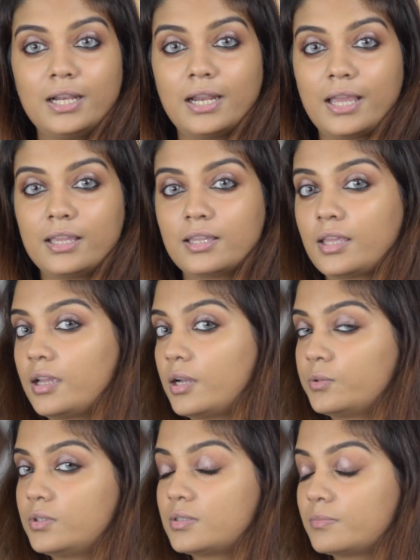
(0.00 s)
liking
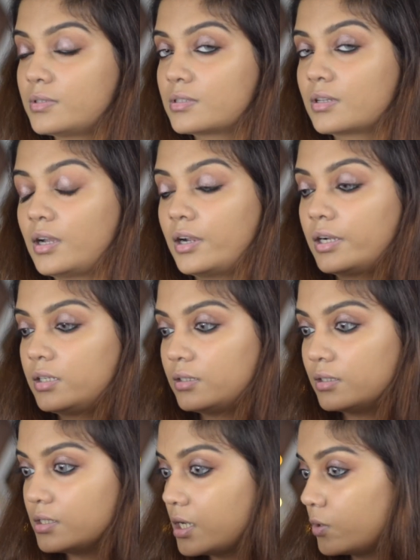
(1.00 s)
how this mascara
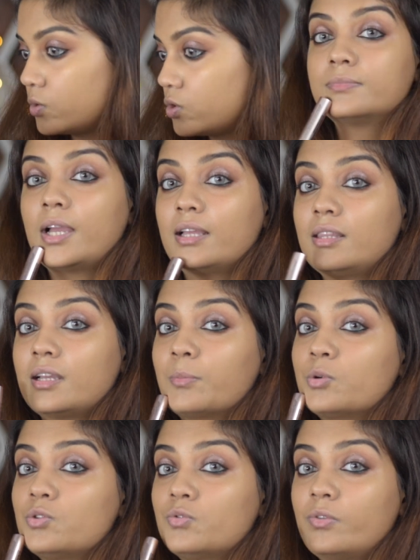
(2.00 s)
turned out. I think I'm
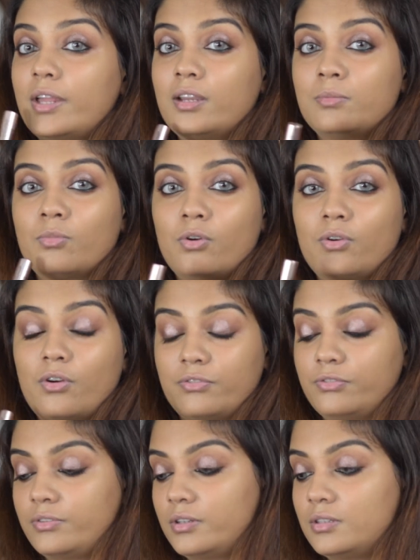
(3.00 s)
going to wear it more
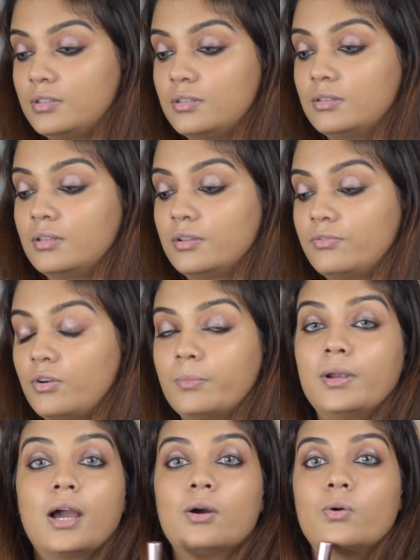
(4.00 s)
often
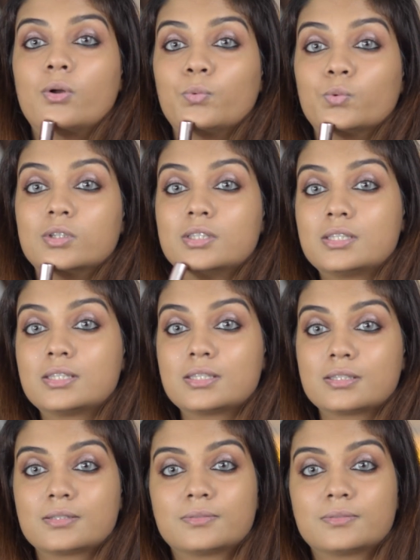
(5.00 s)
from now onwards.